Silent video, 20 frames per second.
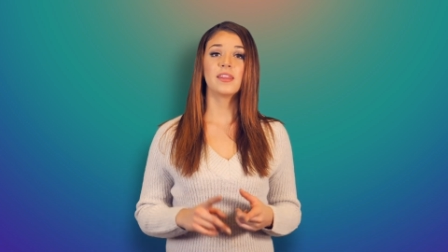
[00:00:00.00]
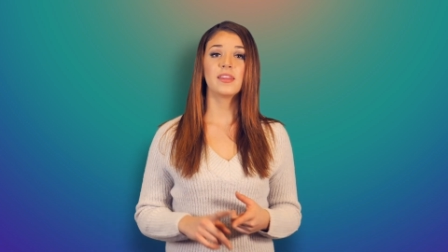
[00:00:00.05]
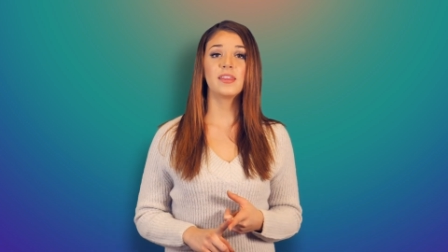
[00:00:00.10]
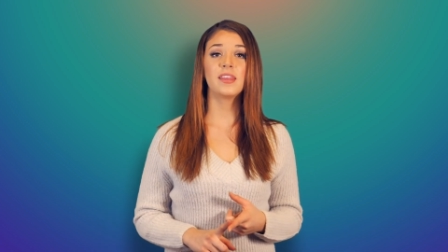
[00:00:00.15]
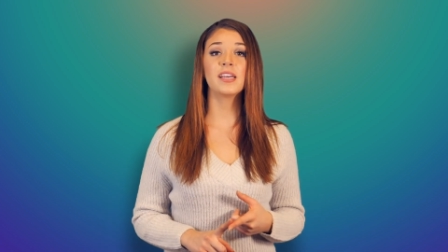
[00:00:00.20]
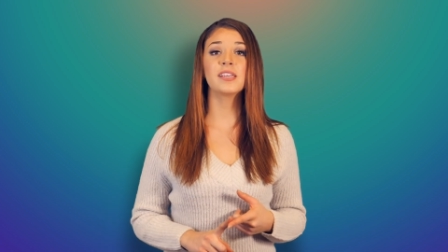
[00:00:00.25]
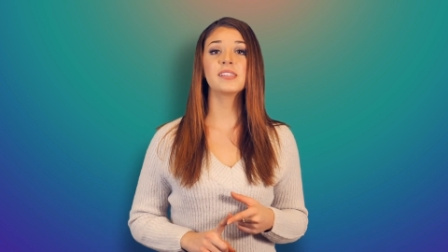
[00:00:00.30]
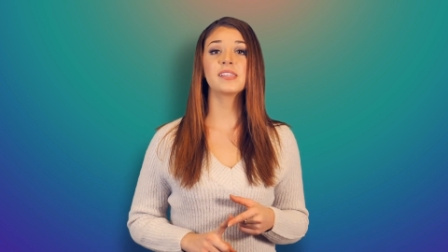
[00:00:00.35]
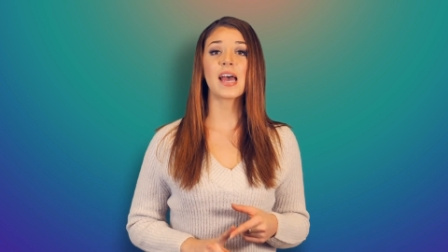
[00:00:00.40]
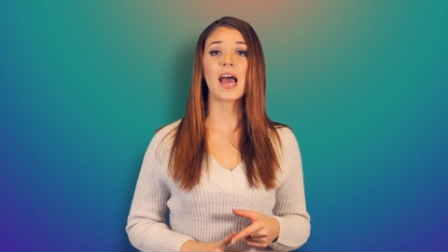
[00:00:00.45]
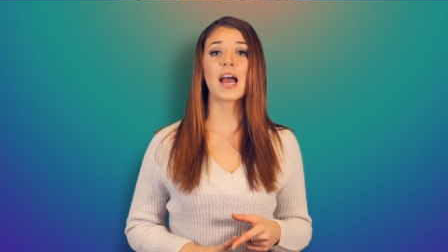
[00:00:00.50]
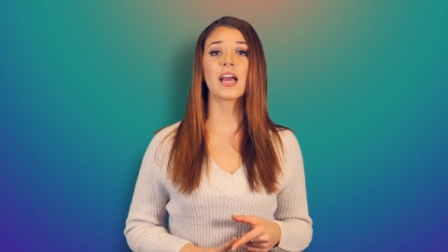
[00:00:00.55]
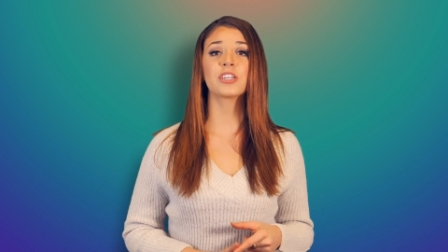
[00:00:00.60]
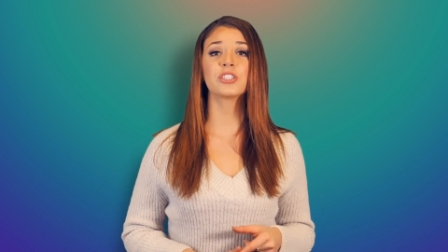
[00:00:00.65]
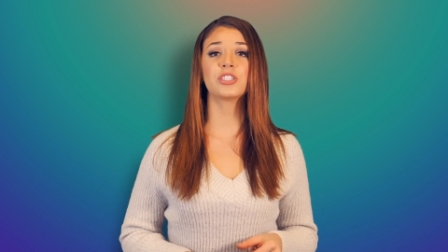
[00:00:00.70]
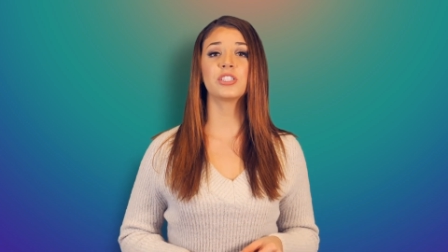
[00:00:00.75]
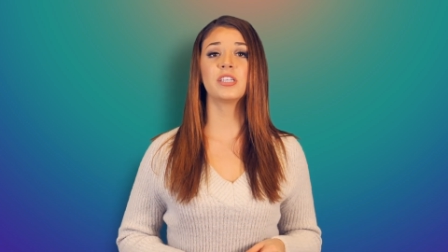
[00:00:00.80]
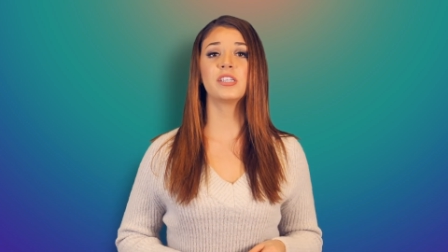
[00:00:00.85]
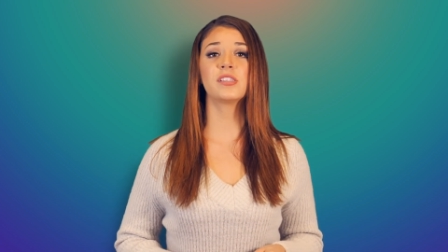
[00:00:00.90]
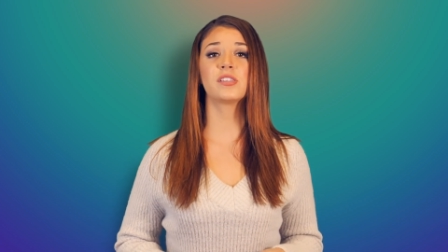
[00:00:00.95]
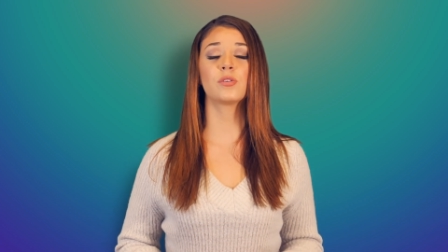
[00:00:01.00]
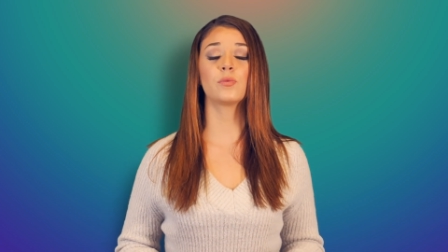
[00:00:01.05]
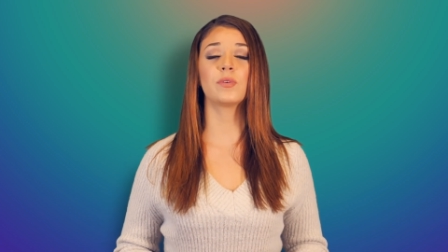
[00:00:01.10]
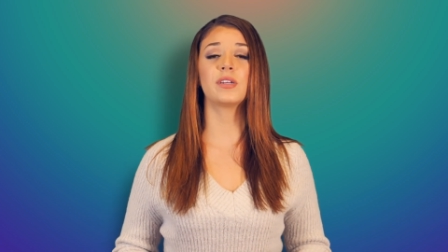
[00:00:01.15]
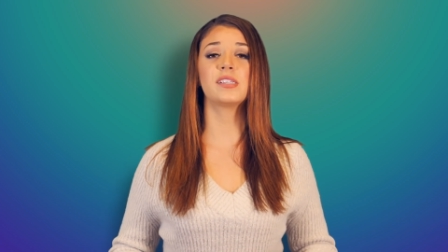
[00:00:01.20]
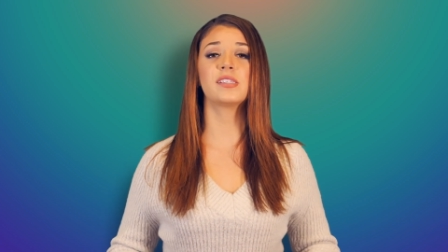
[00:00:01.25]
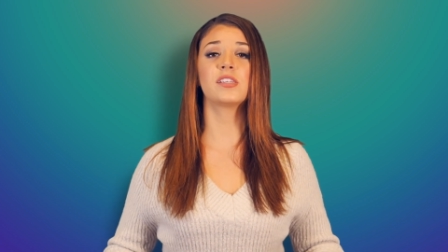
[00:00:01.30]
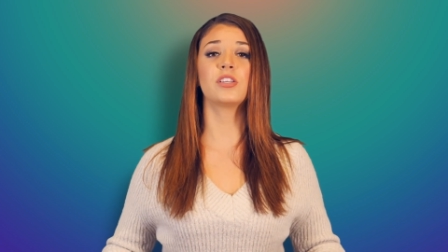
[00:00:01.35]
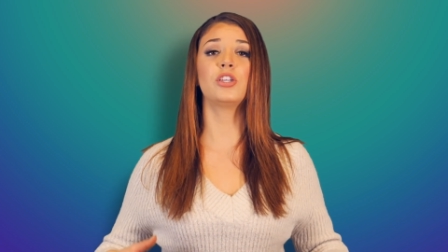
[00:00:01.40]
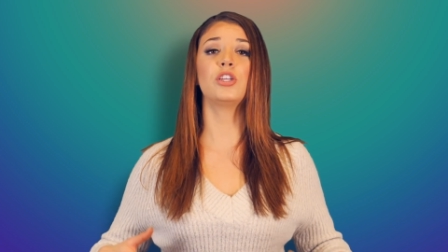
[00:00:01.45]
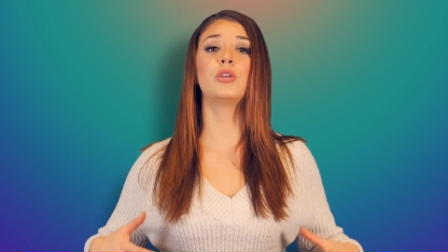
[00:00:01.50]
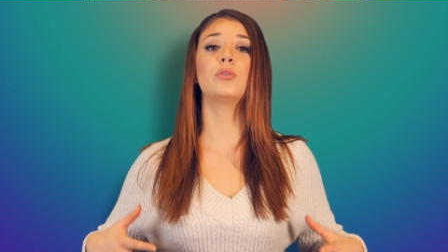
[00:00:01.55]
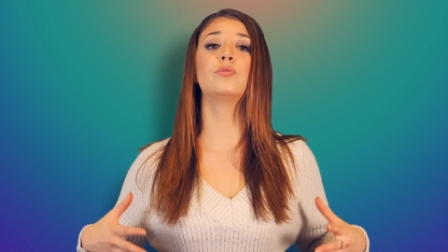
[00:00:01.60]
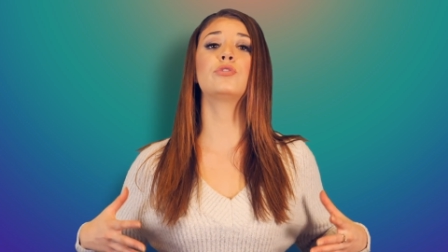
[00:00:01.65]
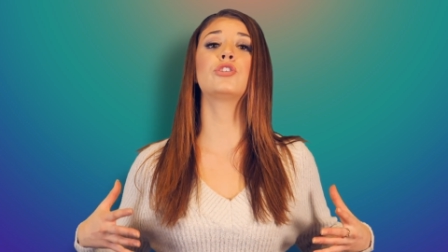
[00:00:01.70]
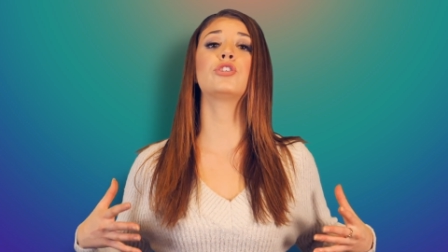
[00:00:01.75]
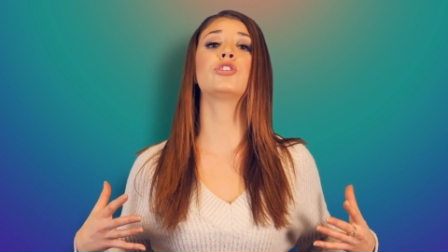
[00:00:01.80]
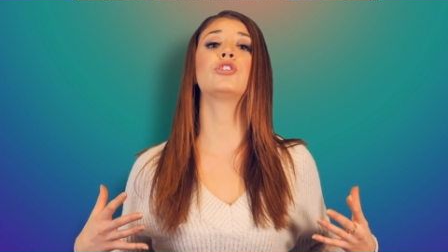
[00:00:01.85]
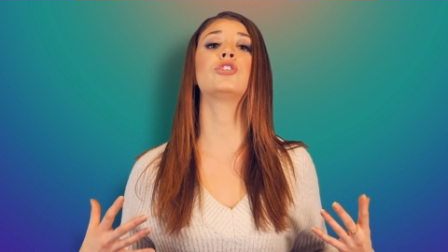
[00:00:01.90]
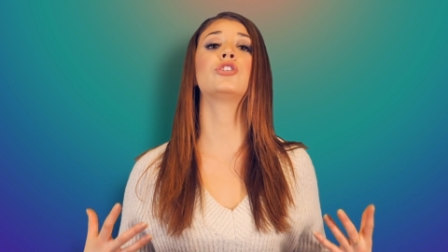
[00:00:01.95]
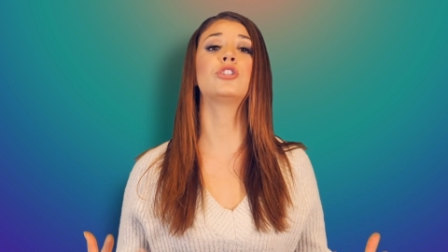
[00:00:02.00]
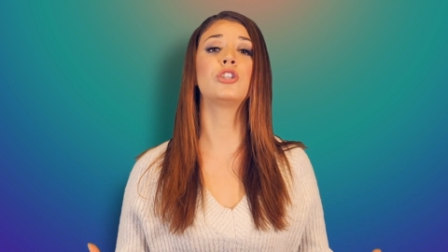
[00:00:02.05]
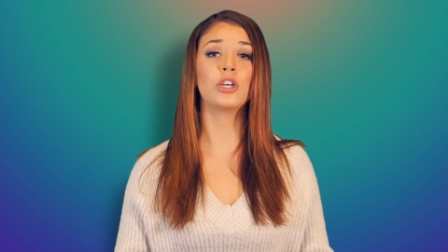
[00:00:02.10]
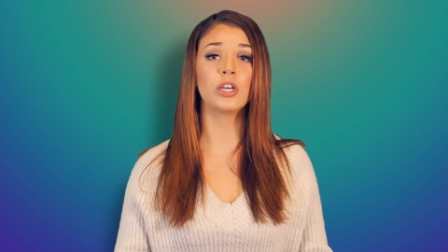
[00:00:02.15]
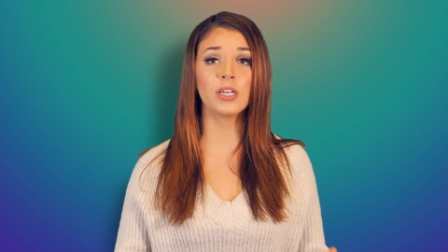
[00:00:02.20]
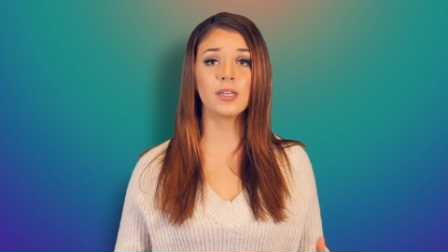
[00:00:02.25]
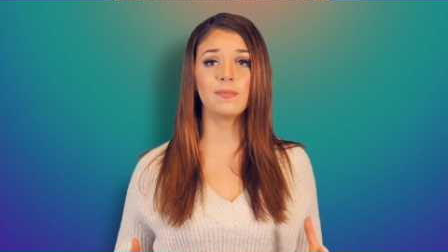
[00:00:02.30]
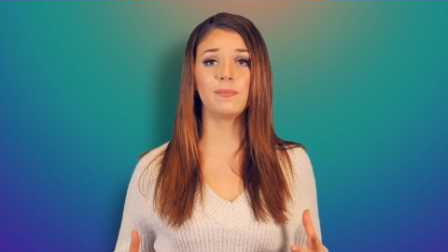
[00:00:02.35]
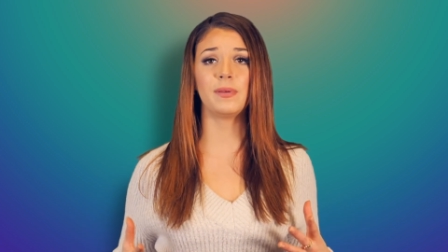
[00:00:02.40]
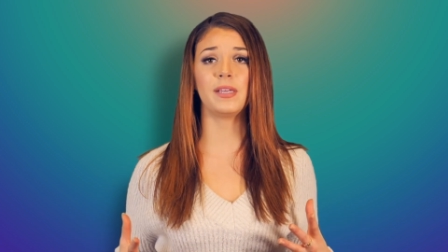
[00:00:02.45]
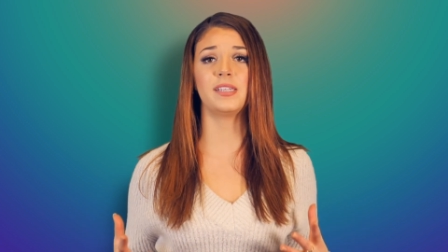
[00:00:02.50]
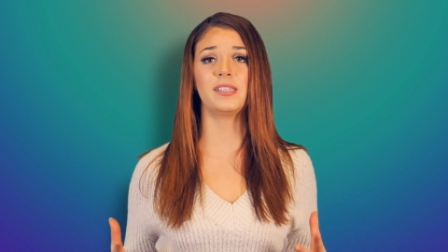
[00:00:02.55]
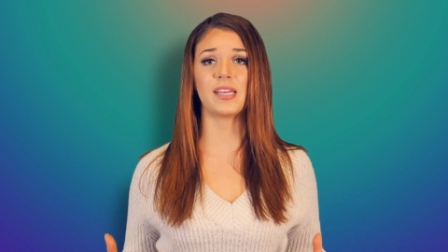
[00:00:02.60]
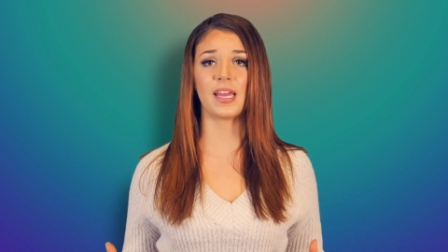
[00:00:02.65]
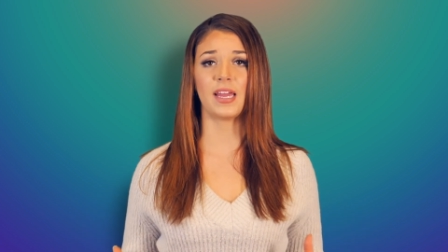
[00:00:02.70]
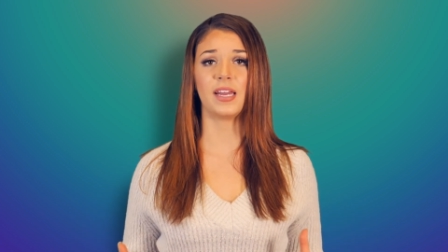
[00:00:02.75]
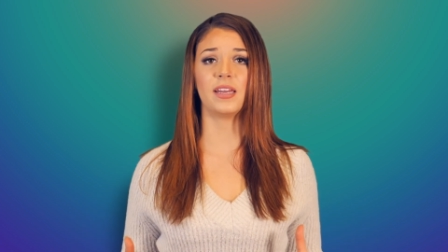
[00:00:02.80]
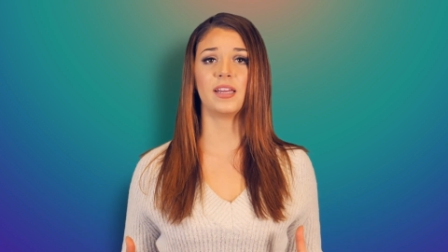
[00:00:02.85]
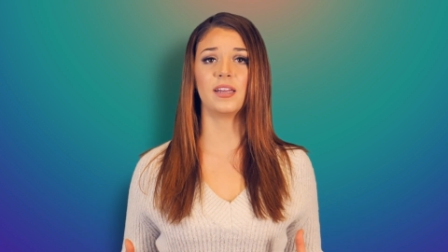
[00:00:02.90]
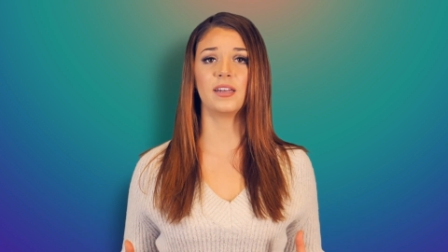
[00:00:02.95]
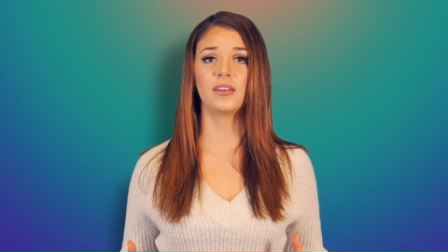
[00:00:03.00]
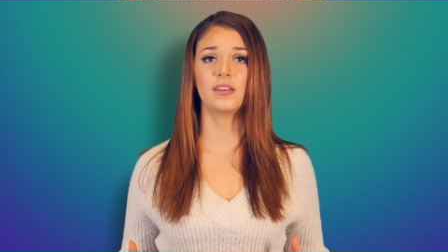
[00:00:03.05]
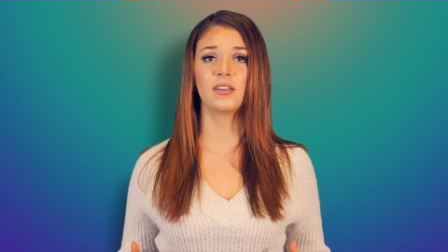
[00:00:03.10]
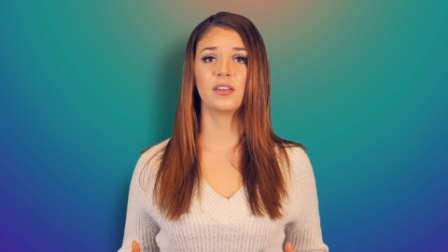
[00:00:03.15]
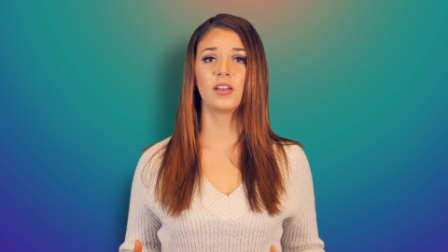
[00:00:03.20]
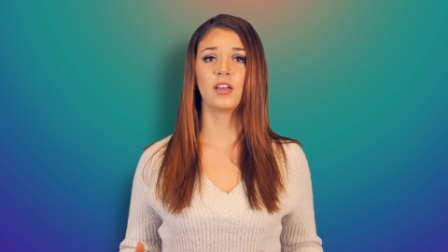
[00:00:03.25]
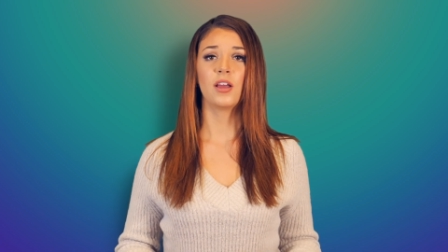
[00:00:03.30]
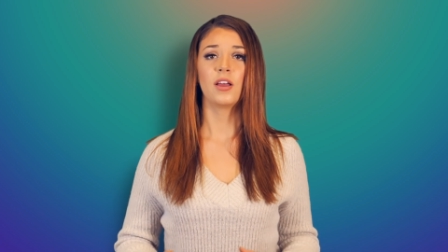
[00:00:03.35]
This actually is a reason you should be dating.